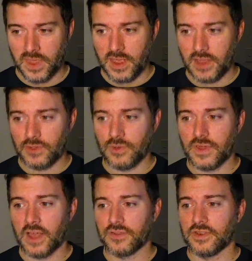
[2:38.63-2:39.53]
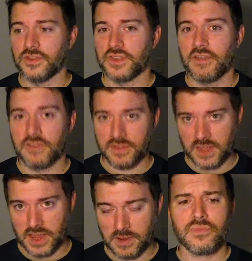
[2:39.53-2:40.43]
in
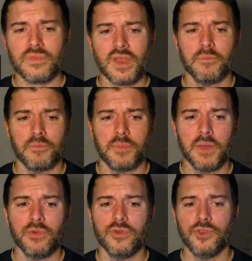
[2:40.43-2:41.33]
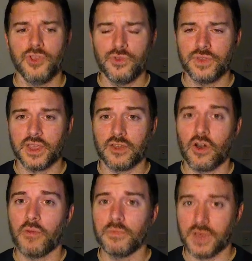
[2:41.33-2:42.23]
2017, people using
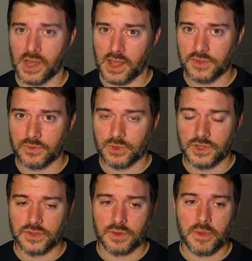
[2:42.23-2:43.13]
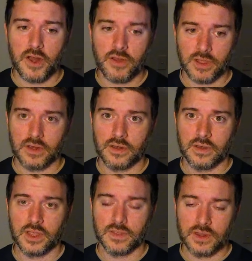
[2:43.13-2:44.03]
Comcast, which is an American
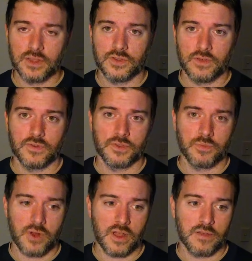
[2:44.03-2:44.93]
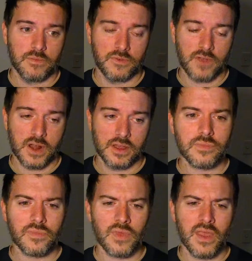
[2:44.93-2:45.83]
internet services provider,
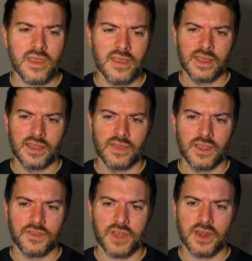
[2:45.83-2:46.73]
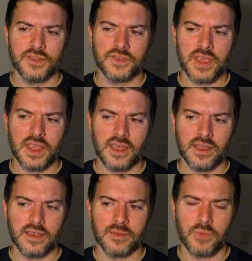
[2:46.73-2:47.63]
they started
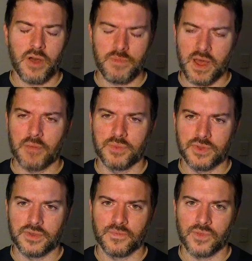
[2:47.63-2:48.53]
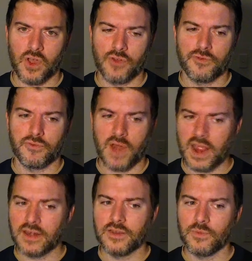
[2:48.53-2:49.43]
seeing pop-ups on
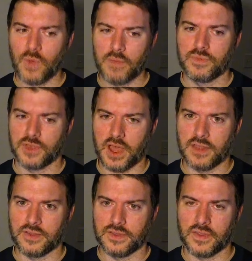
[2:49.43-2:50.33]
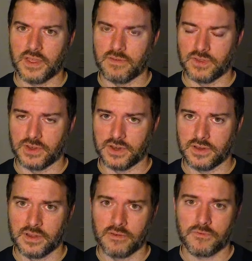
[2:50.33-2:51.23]
random websites that they
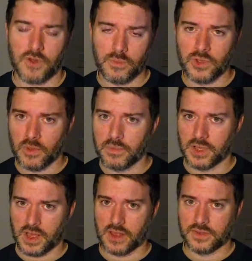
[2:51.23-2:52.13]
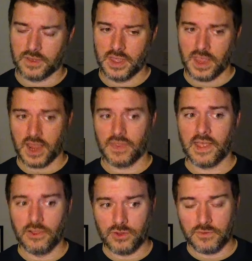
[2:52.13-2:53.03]
visited from Comcast, and they
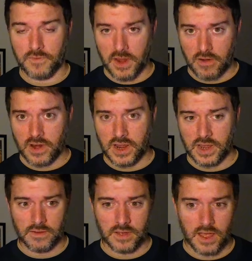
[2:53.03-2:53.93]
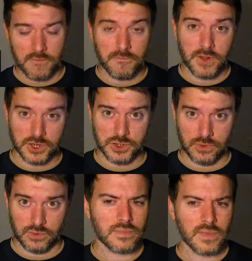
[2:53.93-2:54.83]
looked very
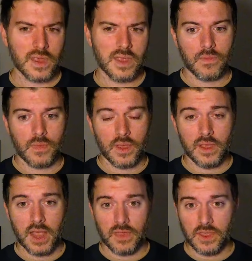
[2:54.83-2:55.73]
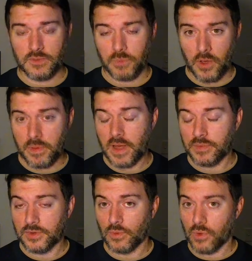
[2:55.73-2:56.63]
official. And these
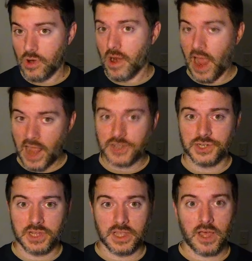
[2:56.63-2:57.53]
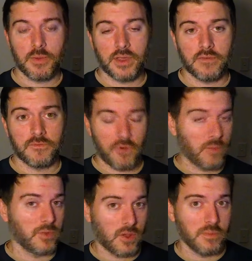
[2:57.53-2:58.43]
pop-ups were actually coming
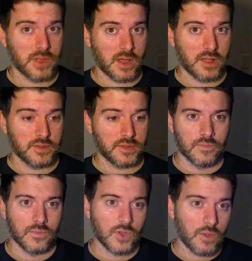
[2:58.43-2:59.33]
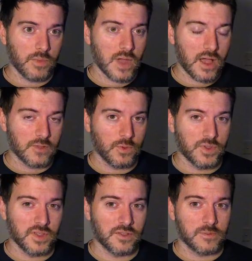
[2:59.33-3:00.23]
from Comcast. Comcast was
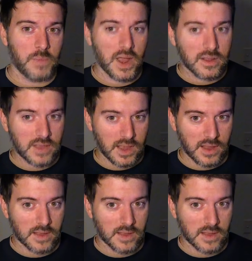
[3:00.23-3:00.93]
inspecting